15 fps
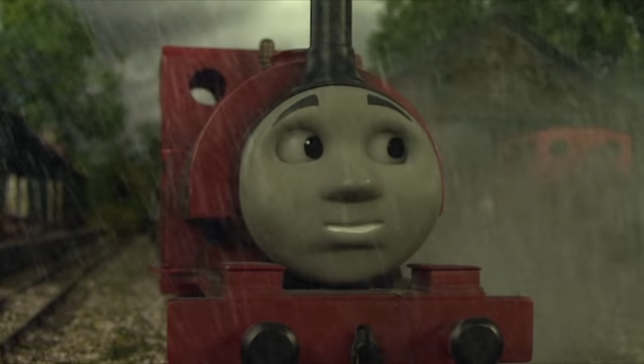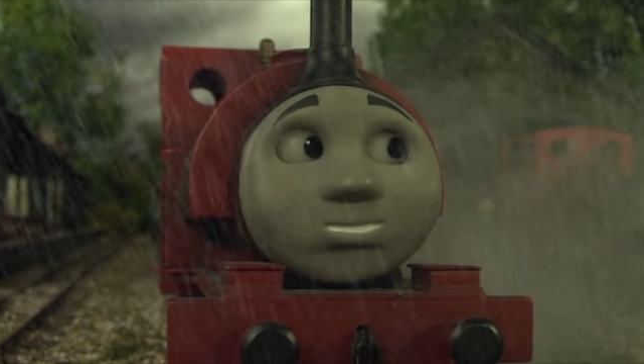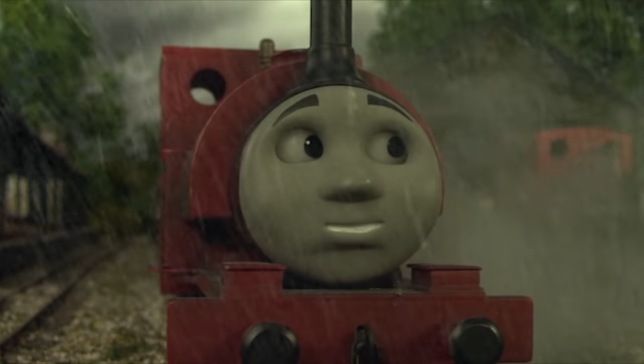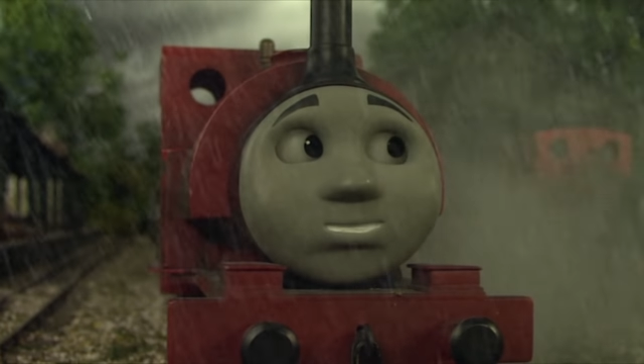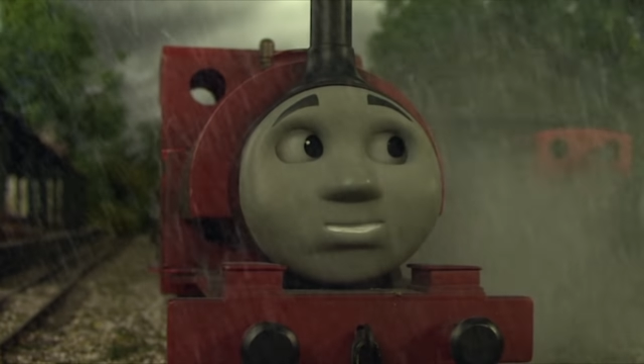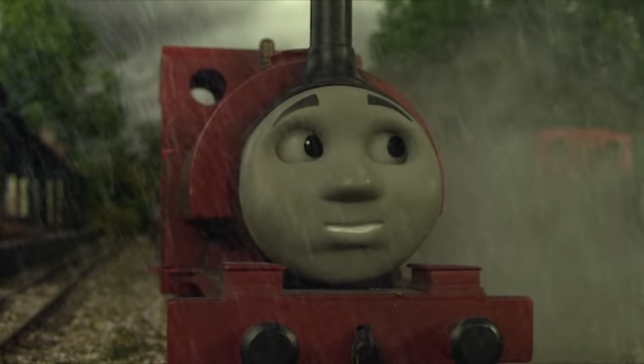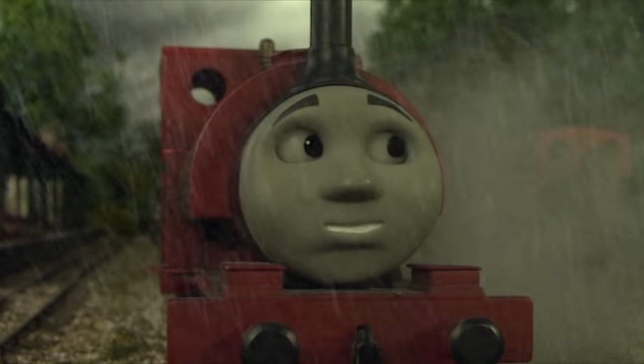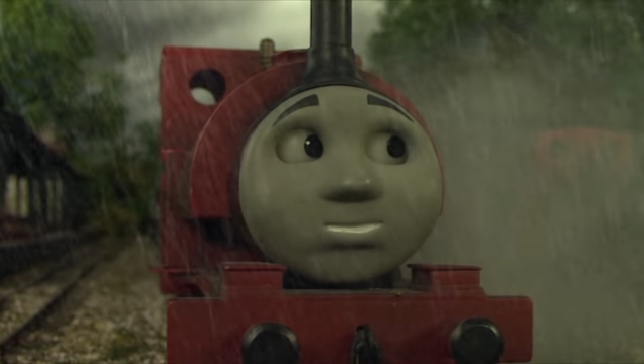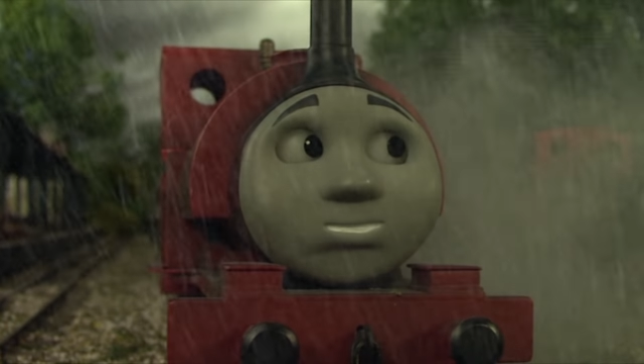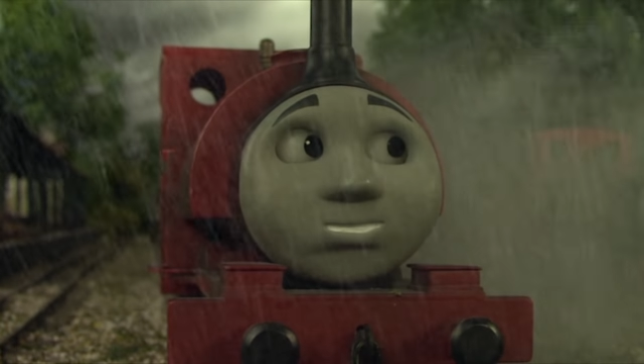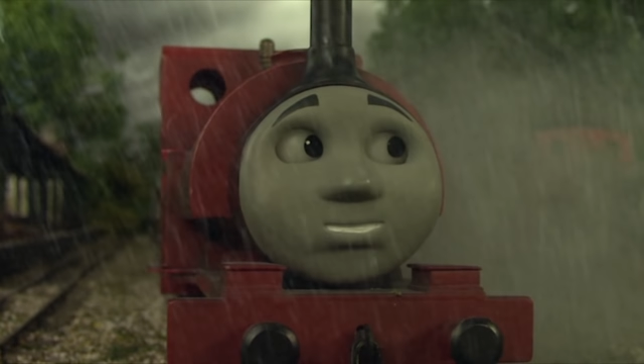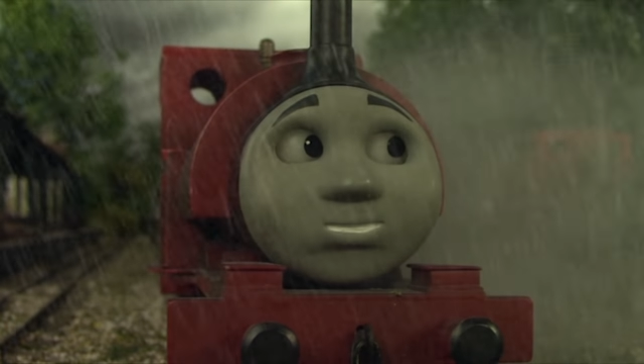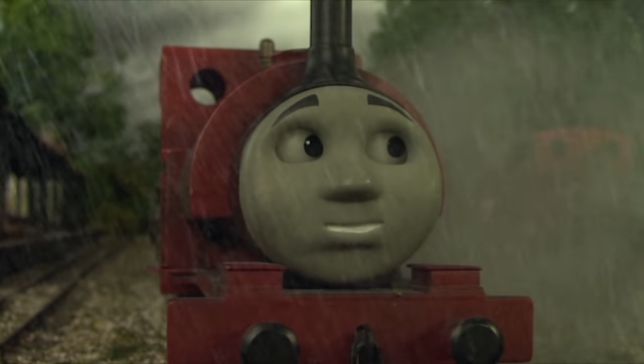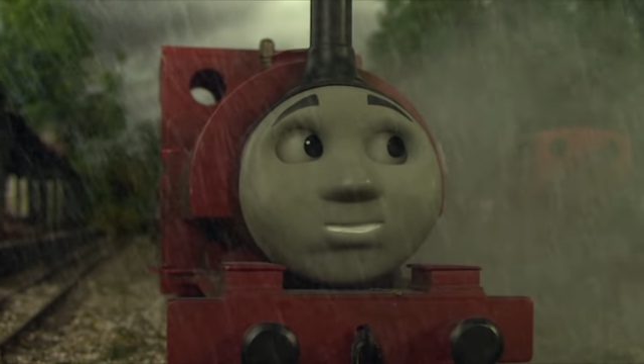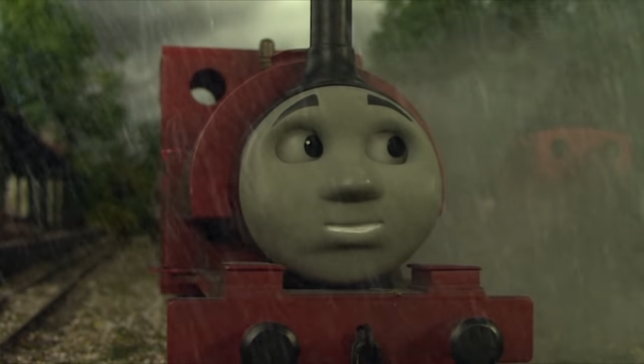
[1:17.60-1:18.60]

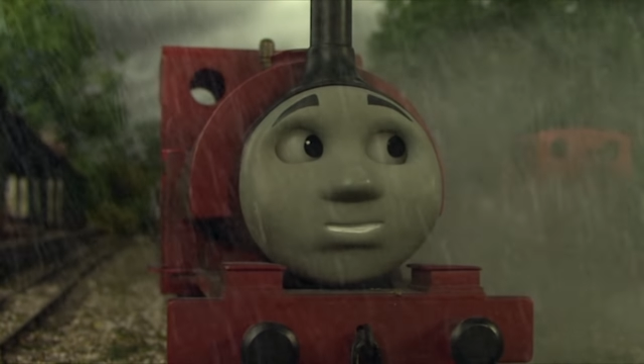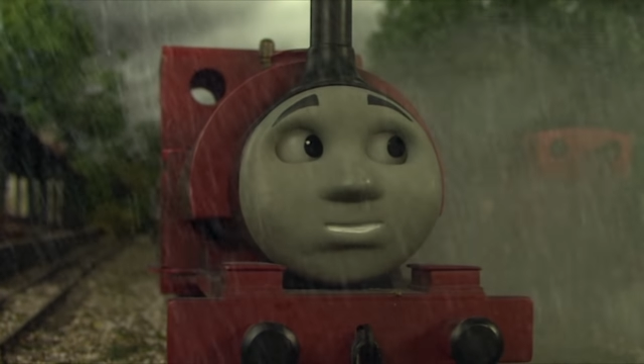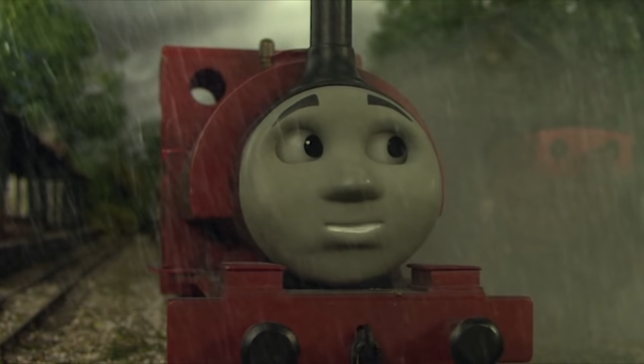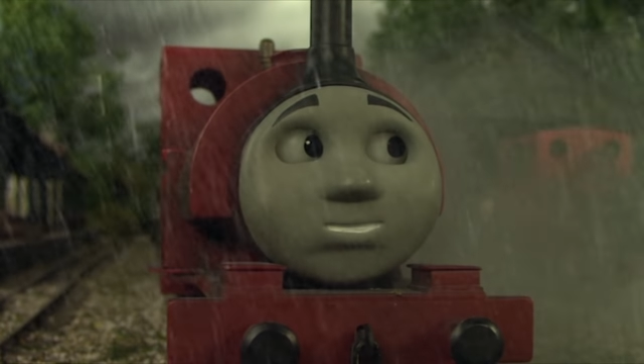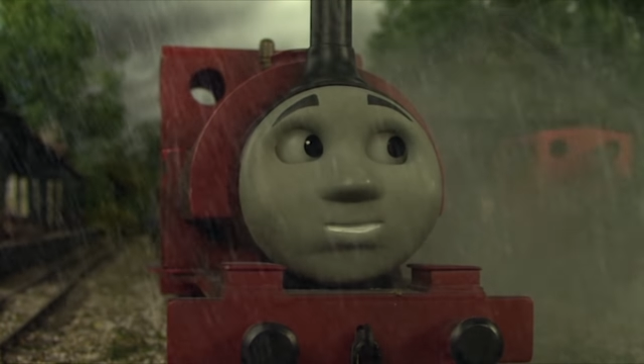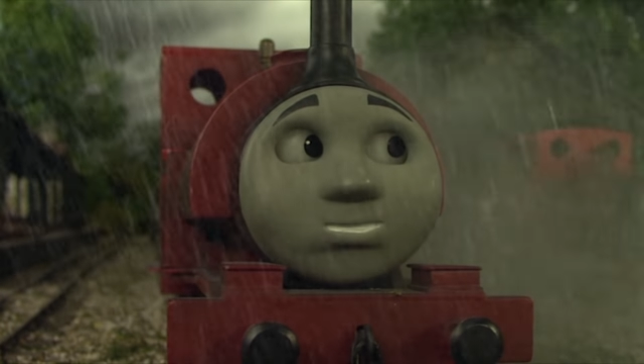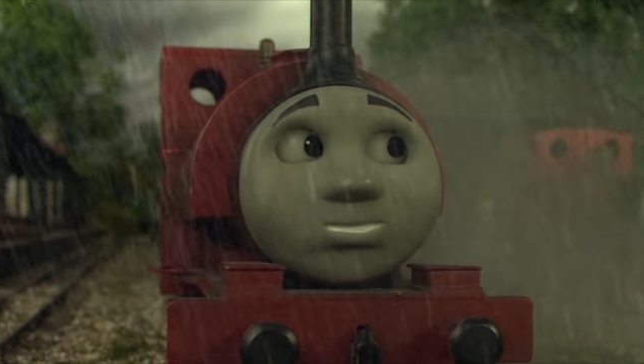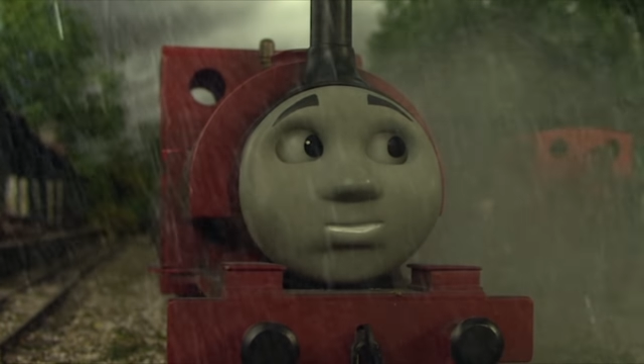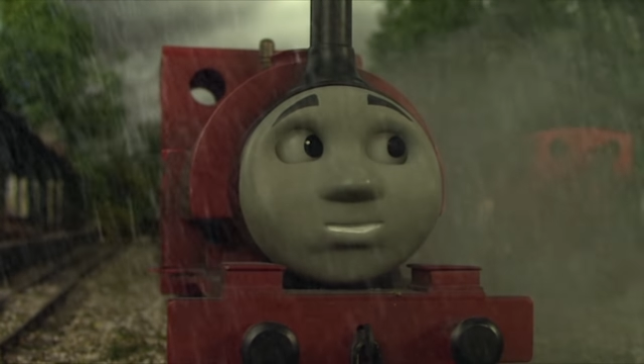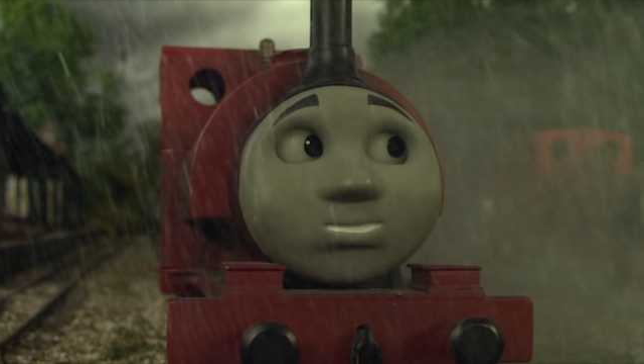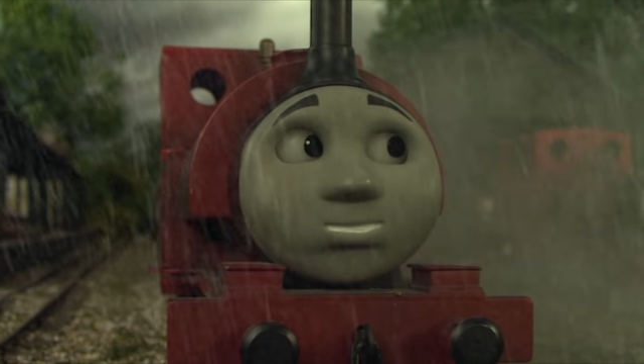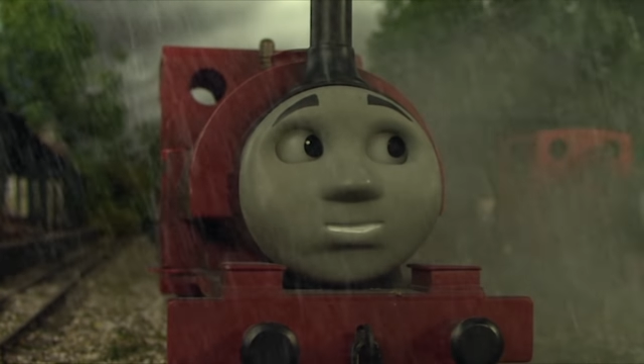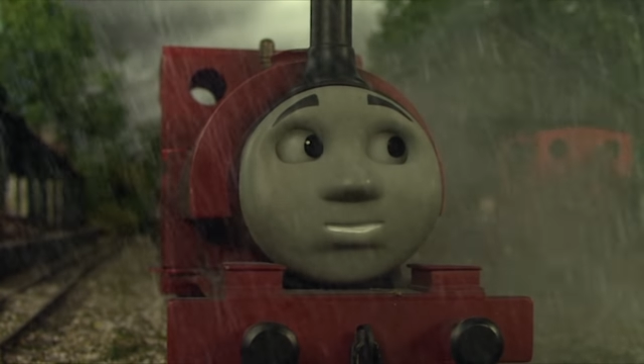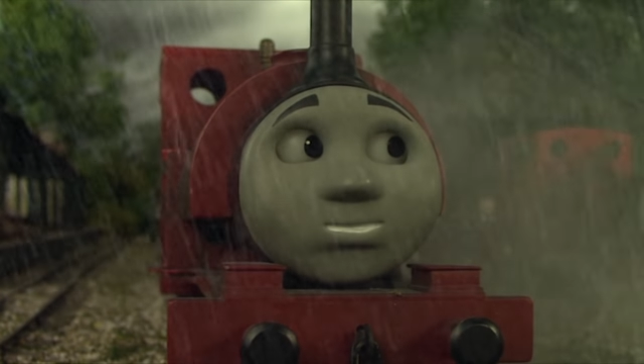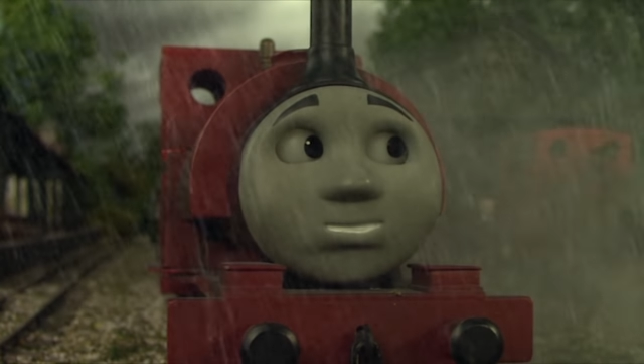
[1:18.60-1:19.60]
Skarloey told him
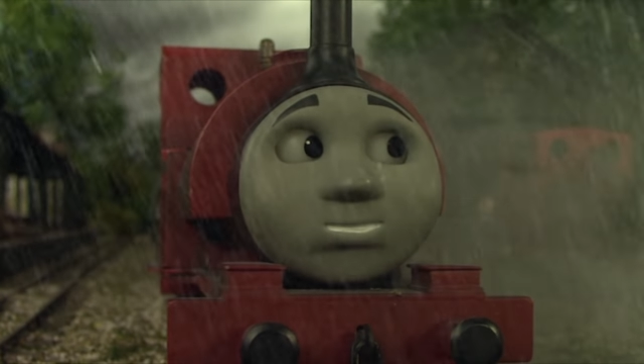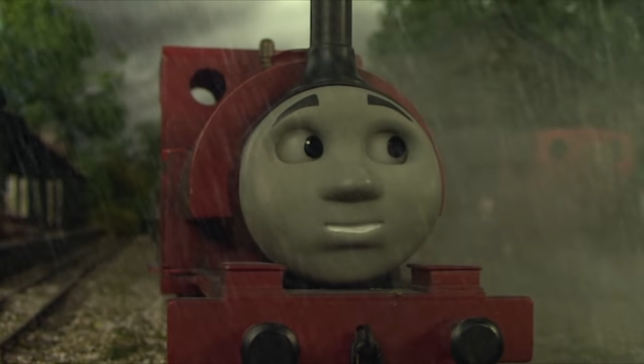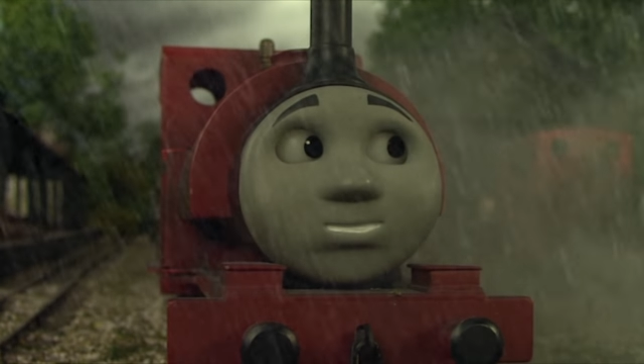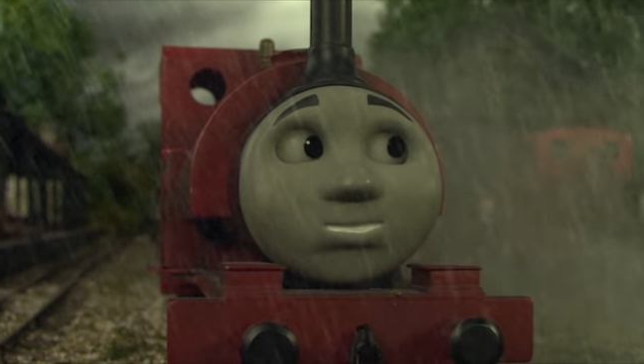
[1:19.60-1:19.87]
about the